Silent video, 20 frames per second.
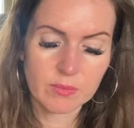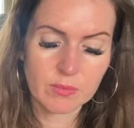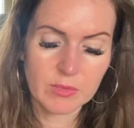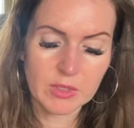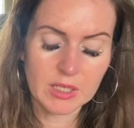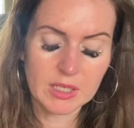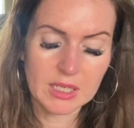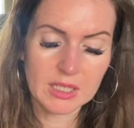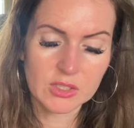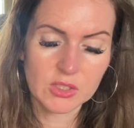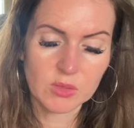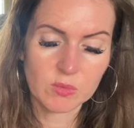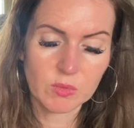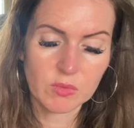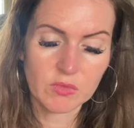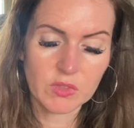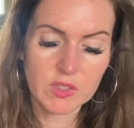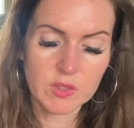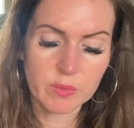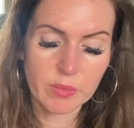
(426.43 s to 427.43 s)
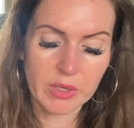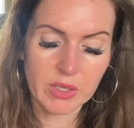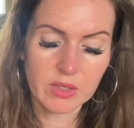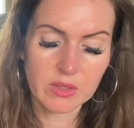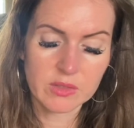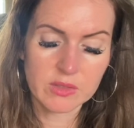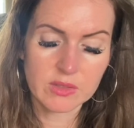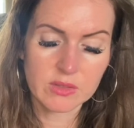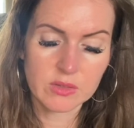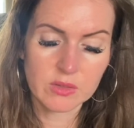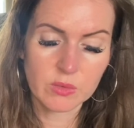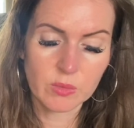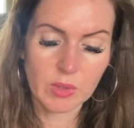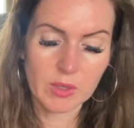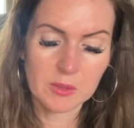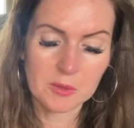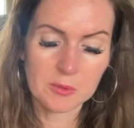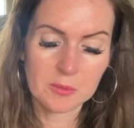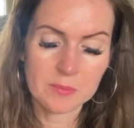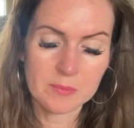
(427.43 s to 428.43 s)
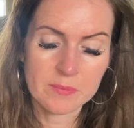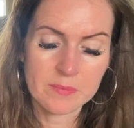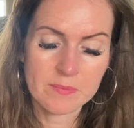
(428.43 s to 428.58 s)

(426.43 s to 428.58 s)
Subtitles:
connection with this person as well.